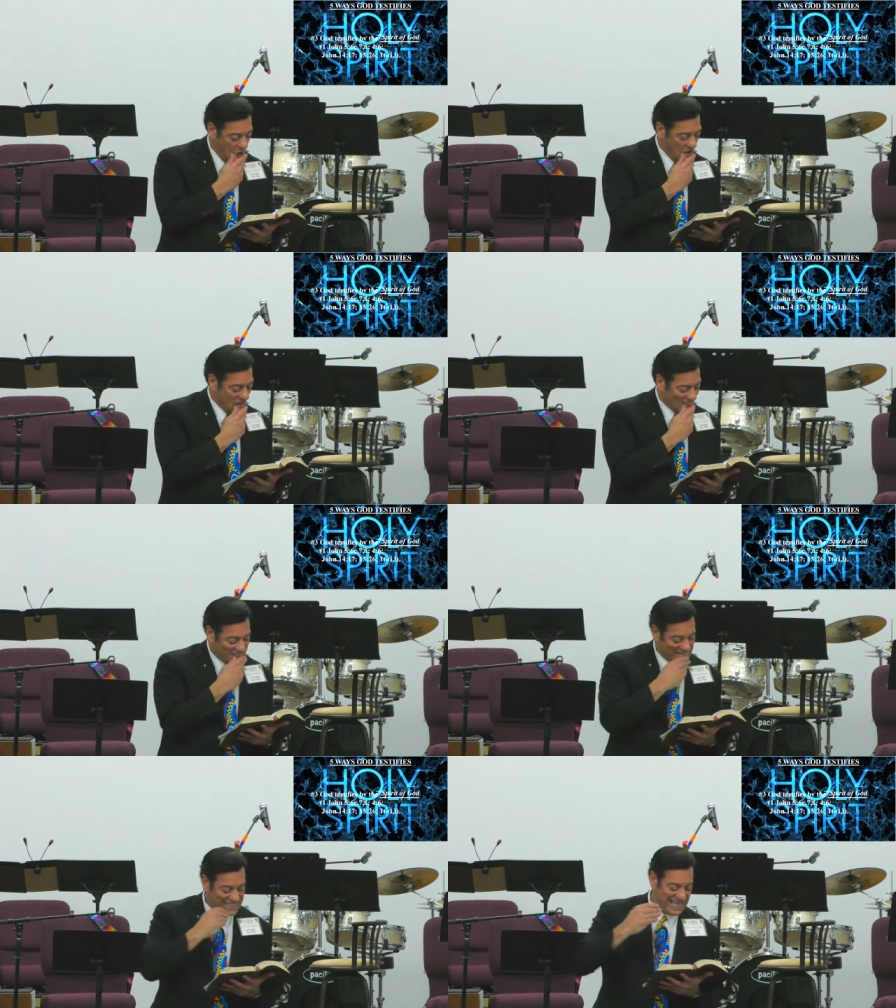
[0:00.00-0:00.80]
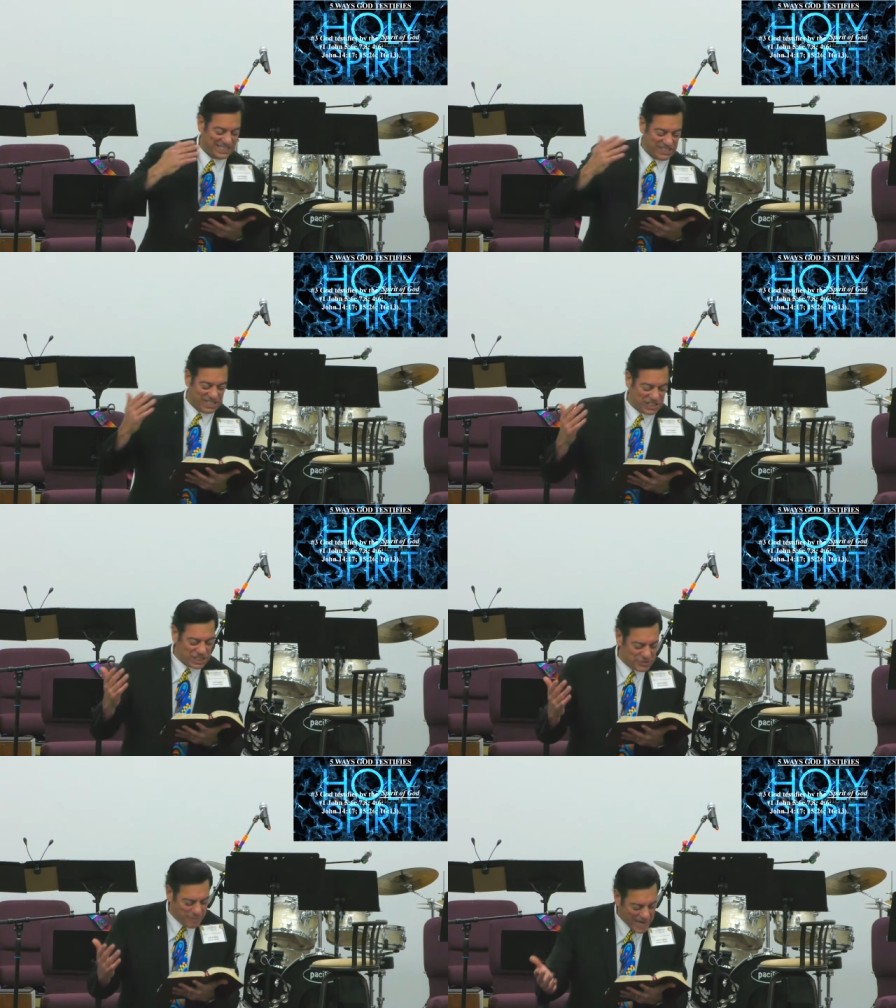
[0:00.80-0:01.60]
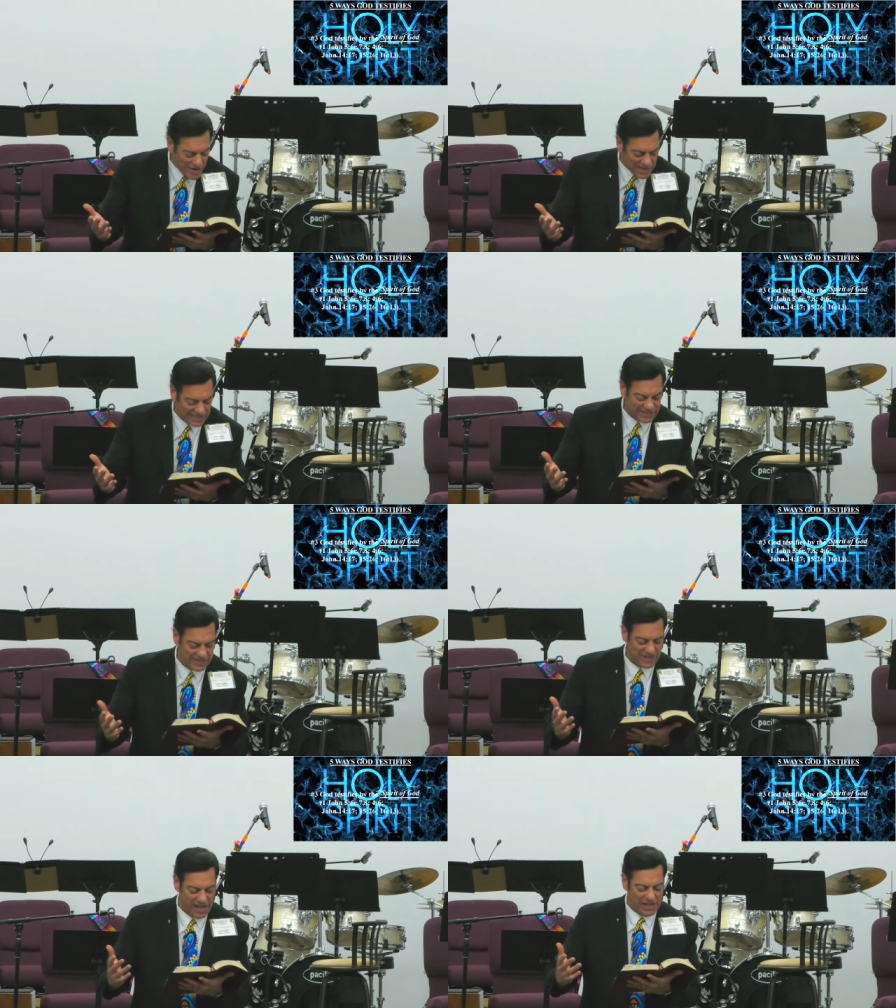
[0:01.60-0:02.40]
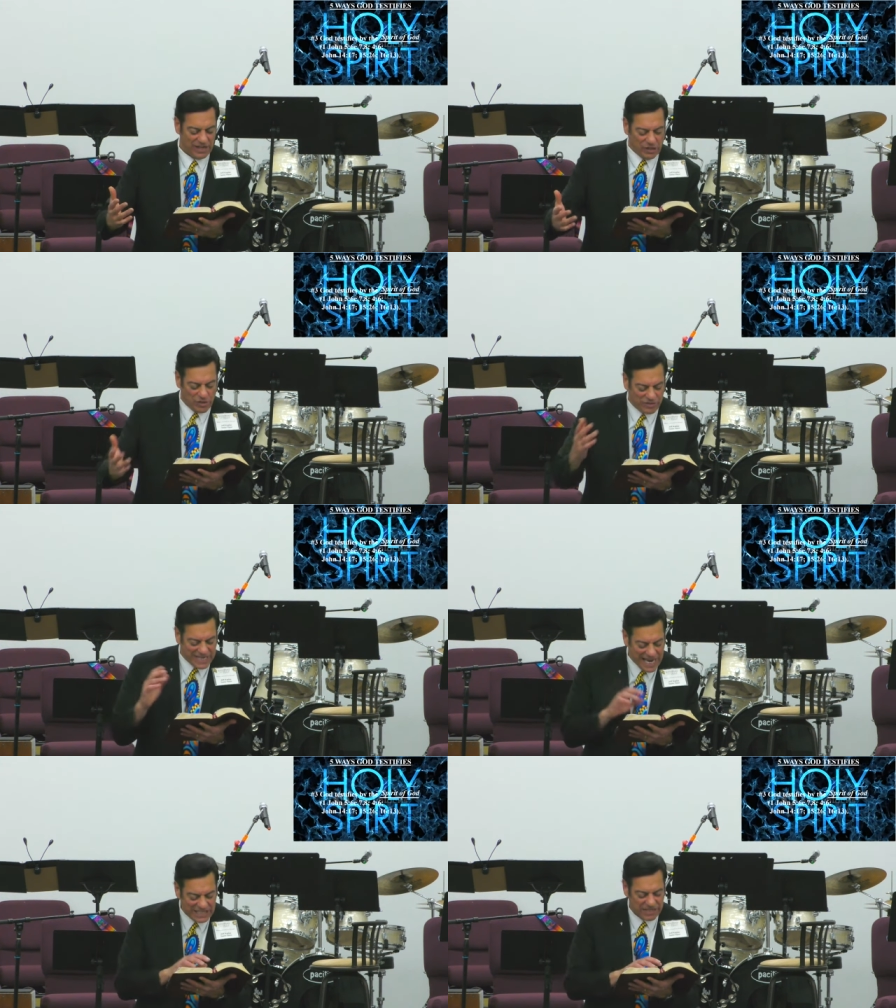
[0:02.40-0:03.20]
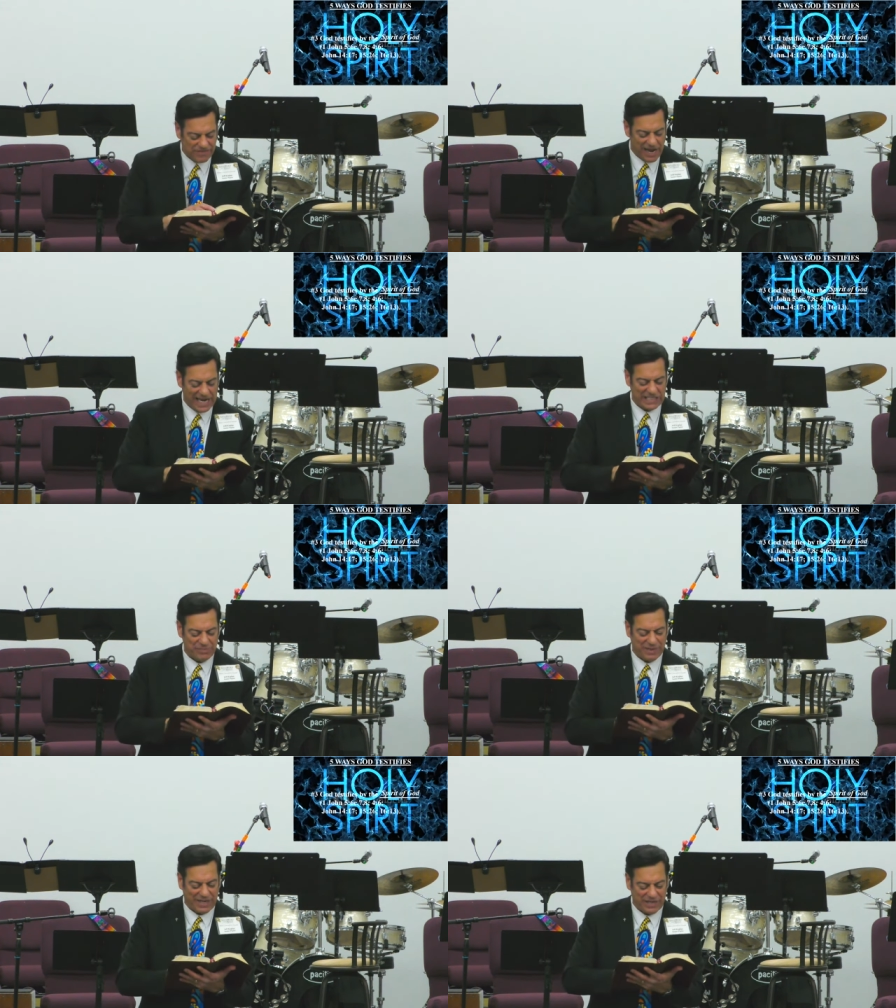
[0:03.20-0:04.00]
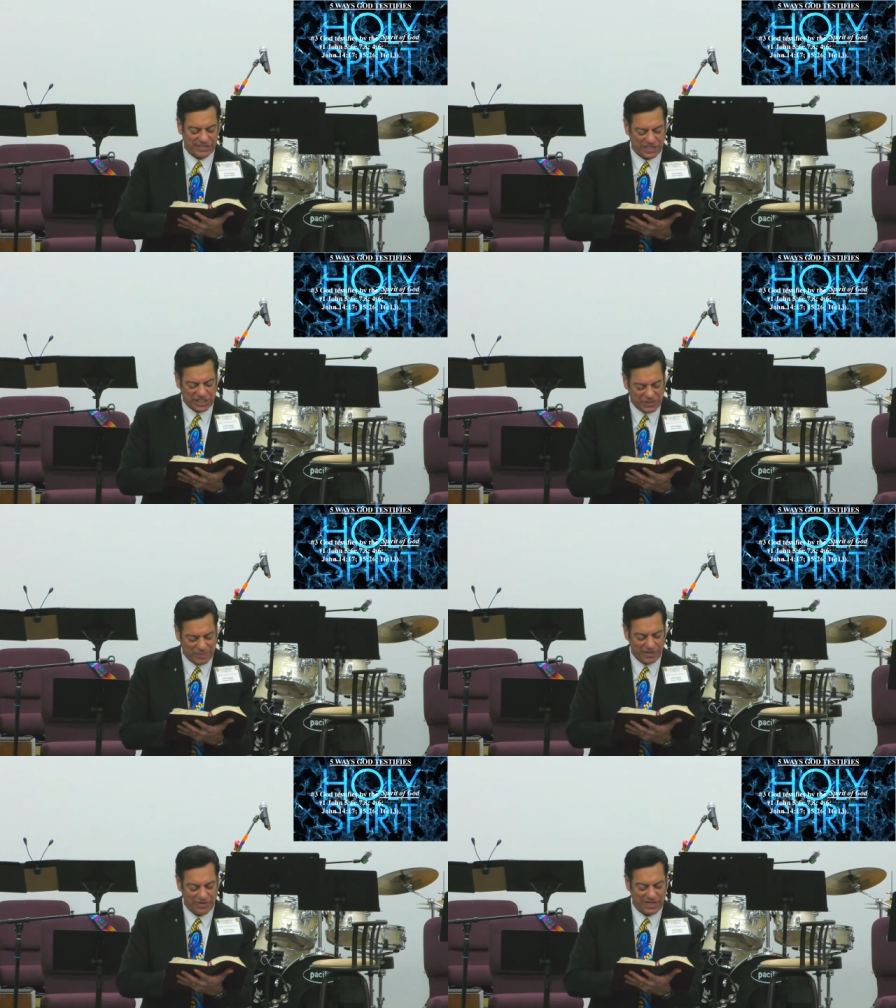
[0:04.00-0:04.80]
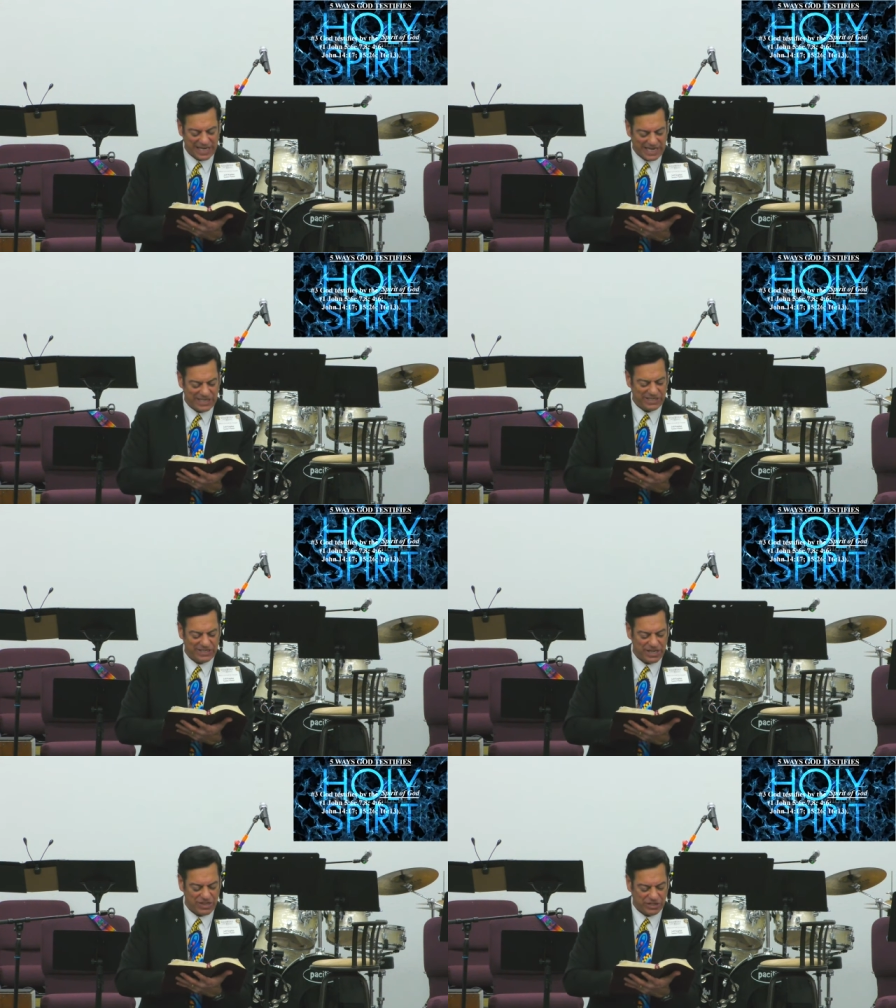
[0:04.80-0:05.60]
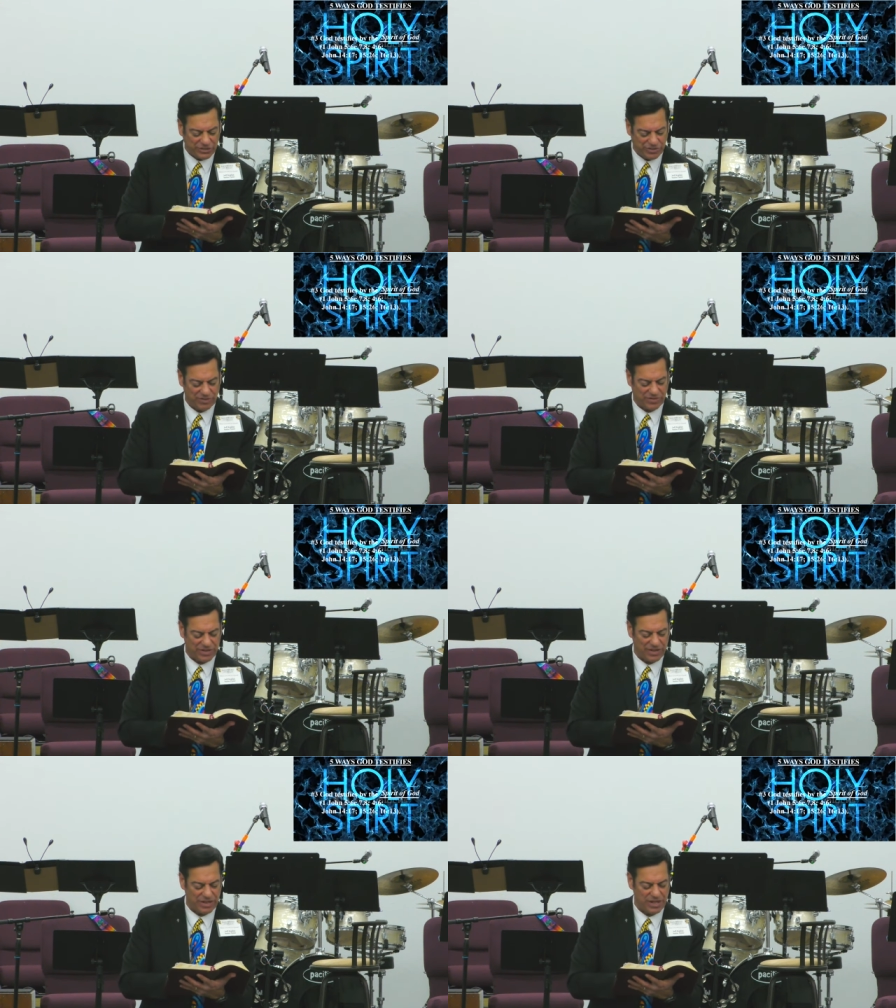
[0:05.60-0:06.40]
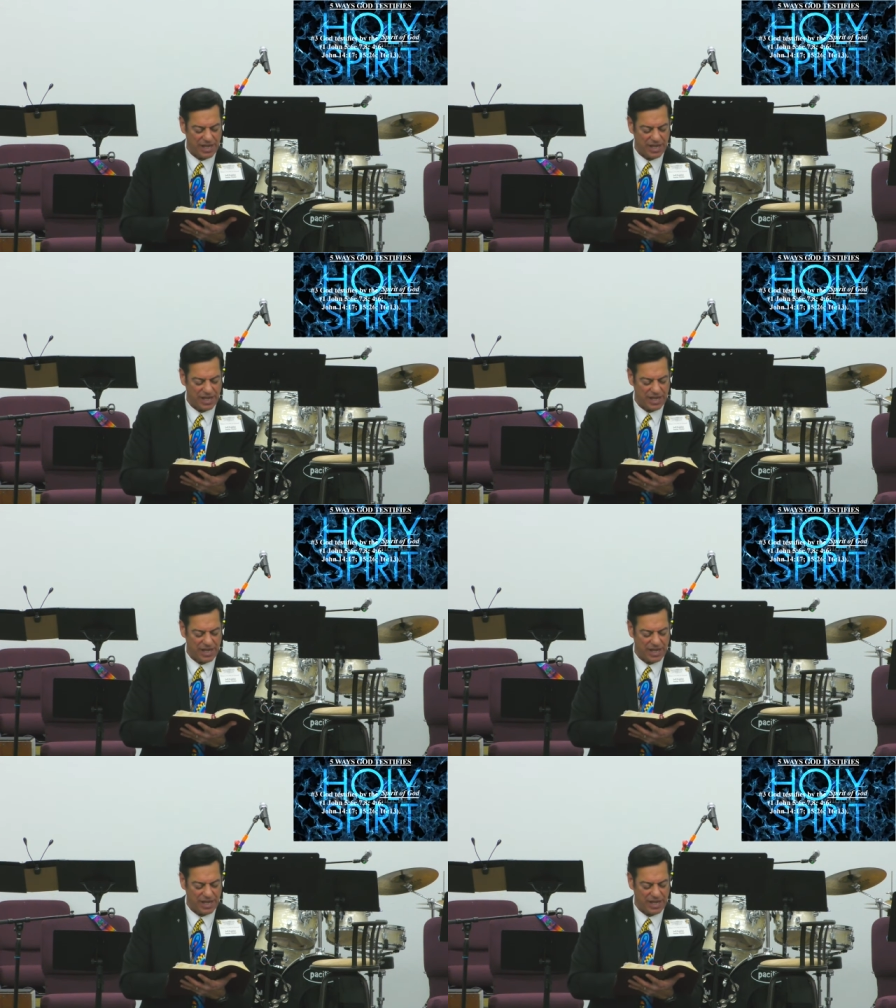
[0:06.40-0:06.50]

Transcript: It says, "It is the Spirit who testifies, because the Spirit is the truth."